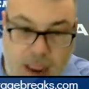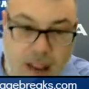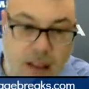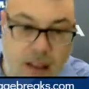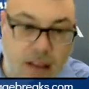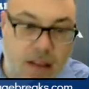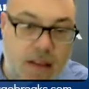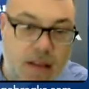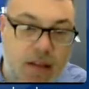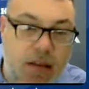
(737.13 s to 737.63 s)

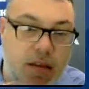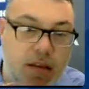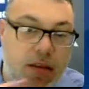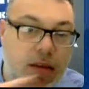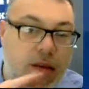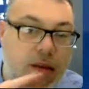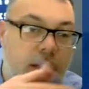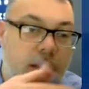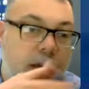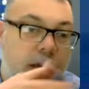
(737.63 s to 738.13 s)
Green
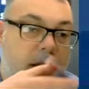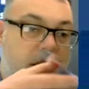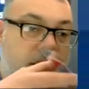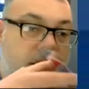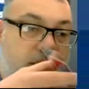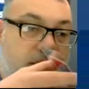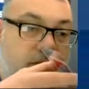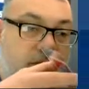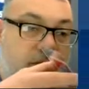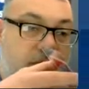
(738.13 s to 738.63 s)

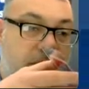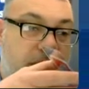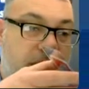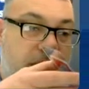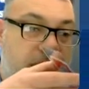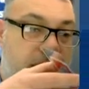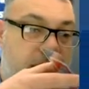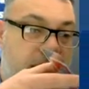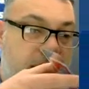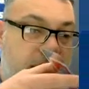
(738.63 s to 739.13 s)

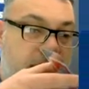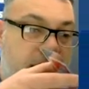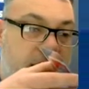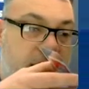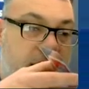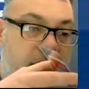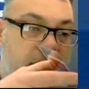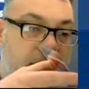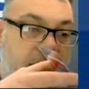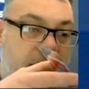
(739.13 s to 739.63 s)
for
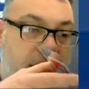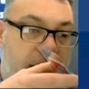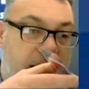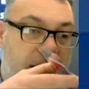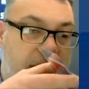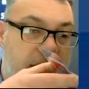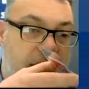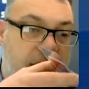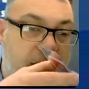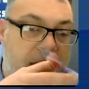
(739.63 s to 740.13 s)
Mickey and
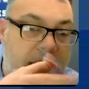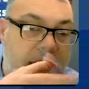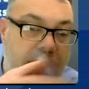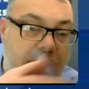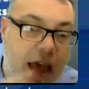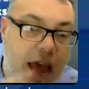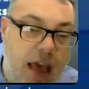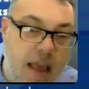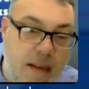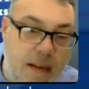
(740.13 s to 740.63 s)
Ron at
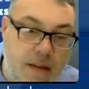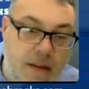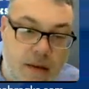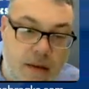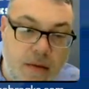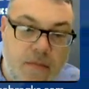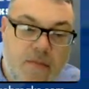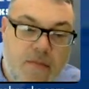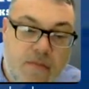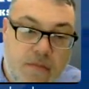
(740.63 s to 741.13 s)

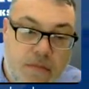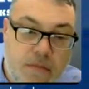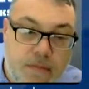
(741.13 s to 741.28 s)
39.